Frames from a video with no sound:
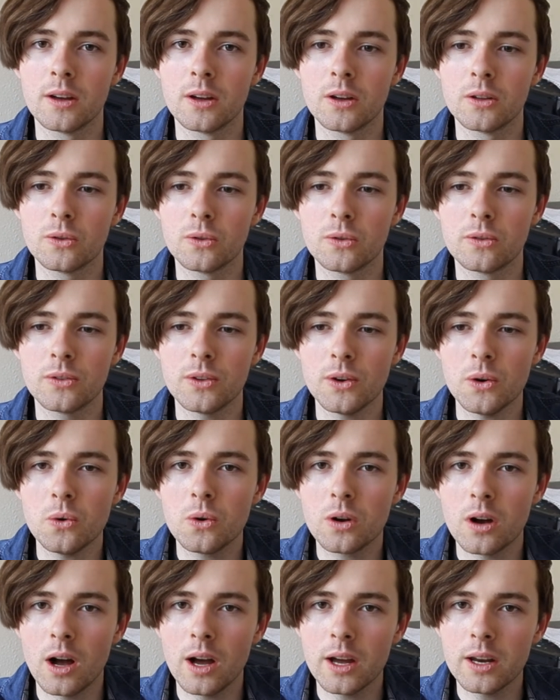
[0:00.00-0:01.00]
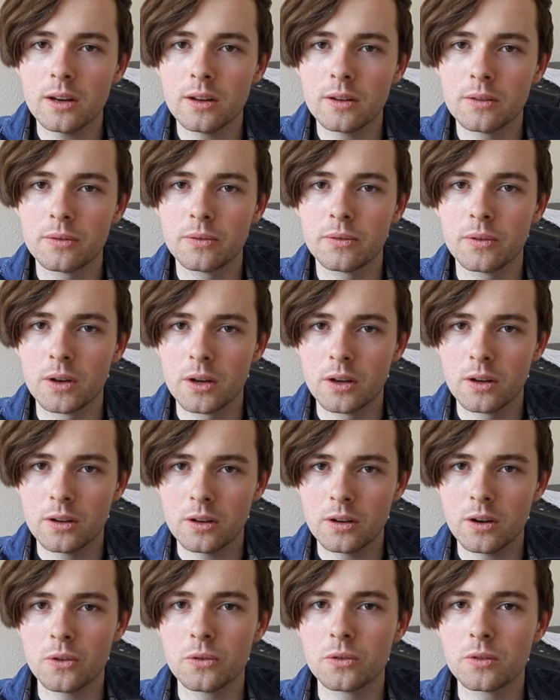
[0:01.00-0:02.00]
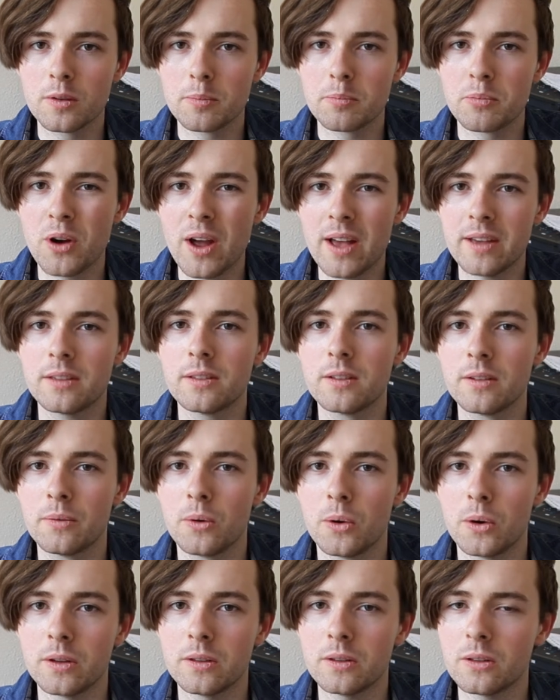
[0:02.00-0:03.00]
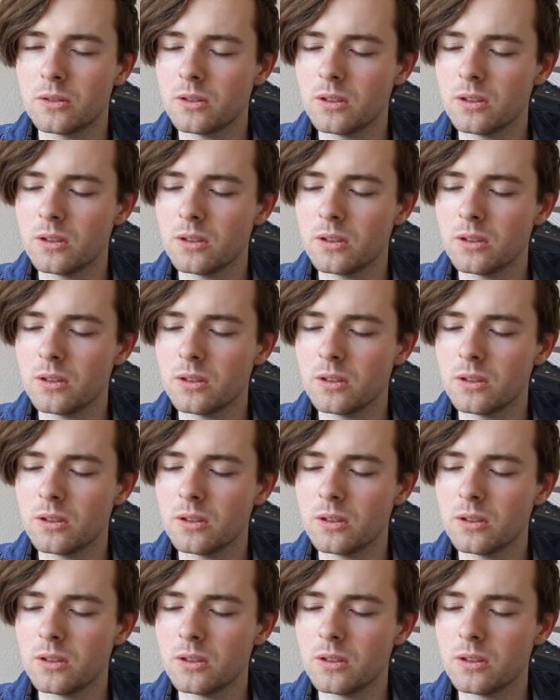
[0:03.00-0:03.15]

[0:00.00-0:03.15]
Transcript: to still kind of, you know, suppress the voices.